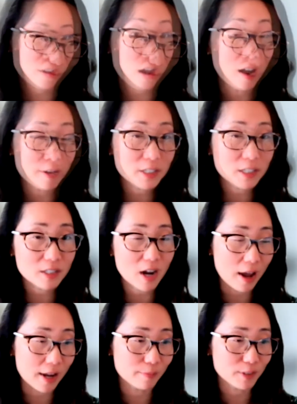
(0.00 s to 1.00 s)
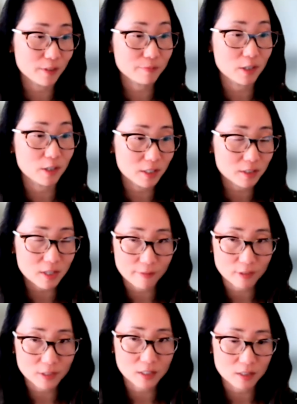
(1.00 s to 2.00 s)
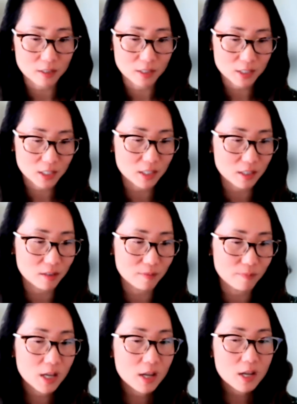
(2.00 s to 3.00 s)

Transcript: Oftentimes, if there is diversity on a team,